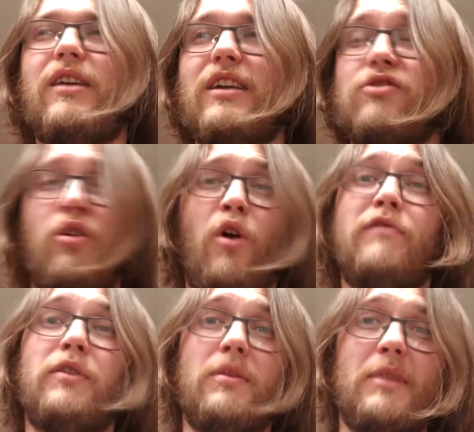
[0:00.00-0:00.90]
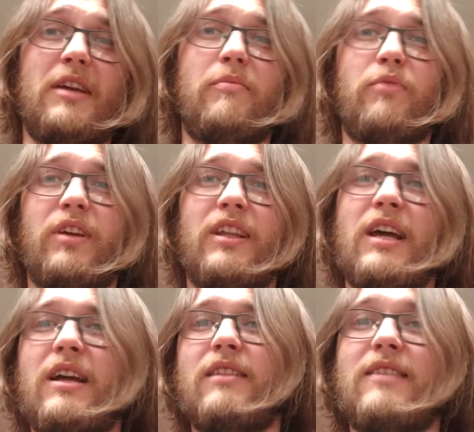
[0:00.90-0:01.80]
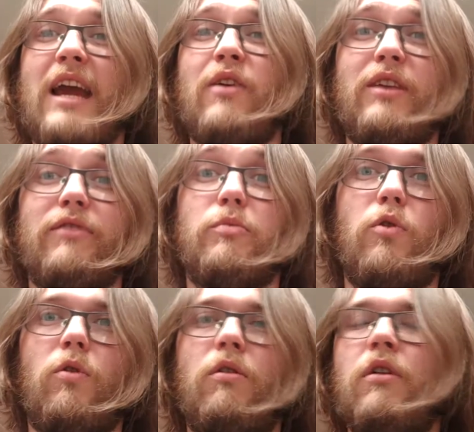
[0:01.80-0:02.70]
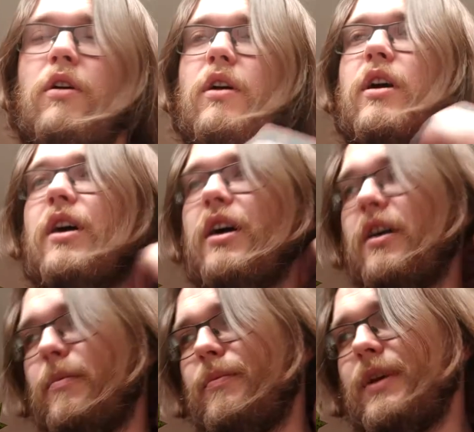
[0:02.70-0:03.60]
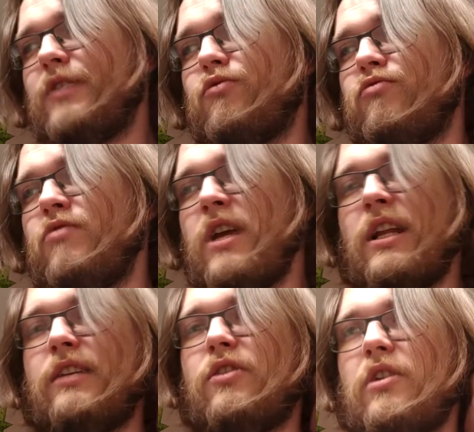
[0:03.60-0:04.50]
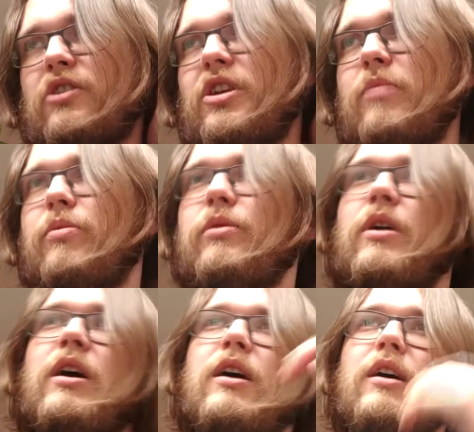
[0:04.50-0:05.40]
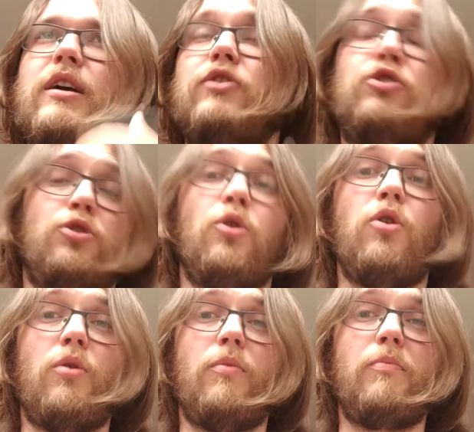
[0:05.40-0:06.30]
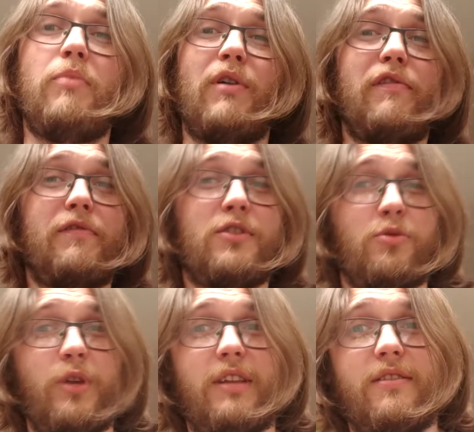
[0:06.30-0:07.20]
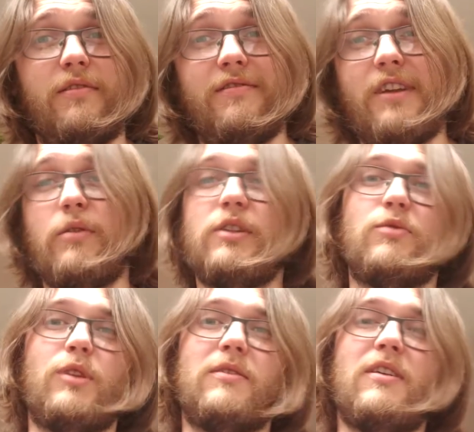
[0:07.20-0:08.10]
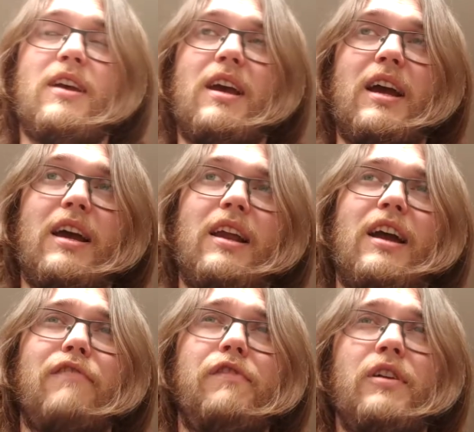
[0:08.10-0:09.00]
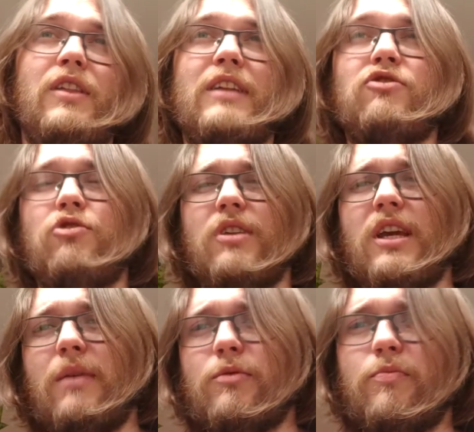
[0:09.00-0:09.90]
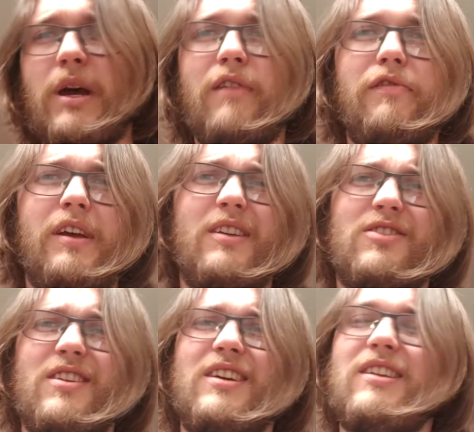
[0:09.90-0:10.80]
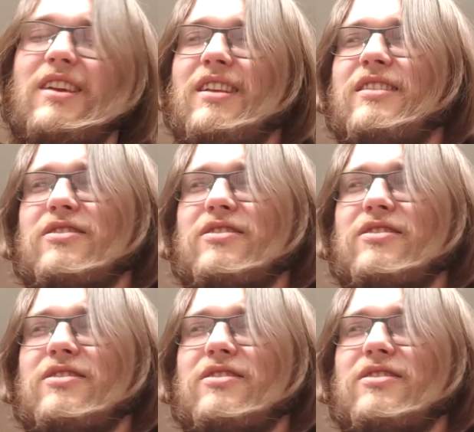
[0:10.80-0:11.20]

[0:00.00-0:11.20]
It's on offer at the minute, bringing that down even more. It's really dirt cheap. It's short but sweet, very sweet. And I feel that's to the game's benefit, is that it